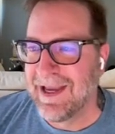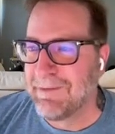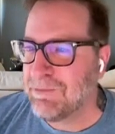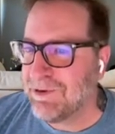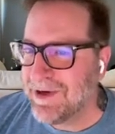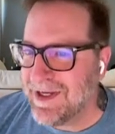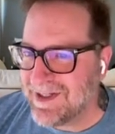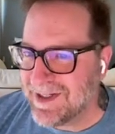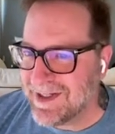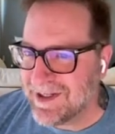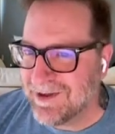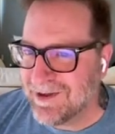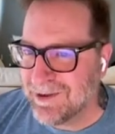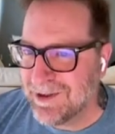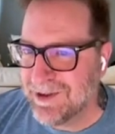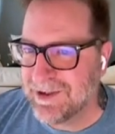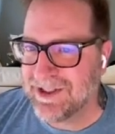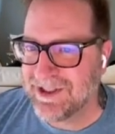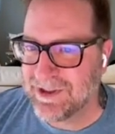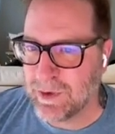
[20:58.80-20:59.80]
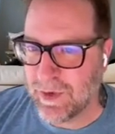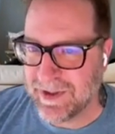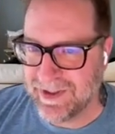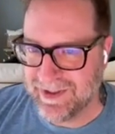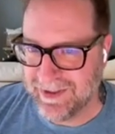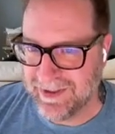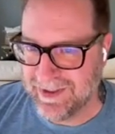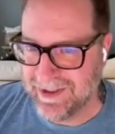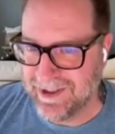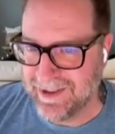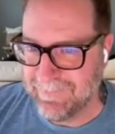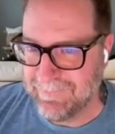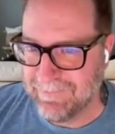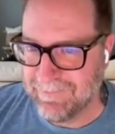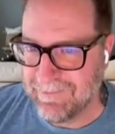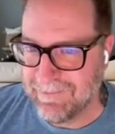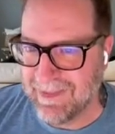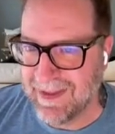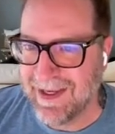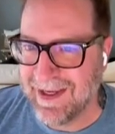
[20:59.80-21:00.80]
Please include sources
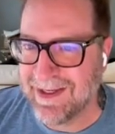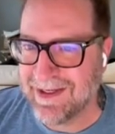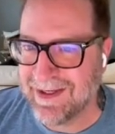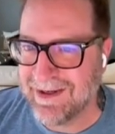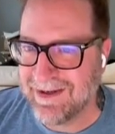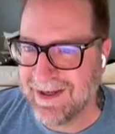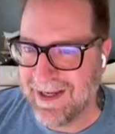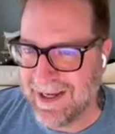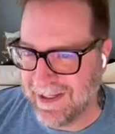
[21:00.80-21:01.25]
and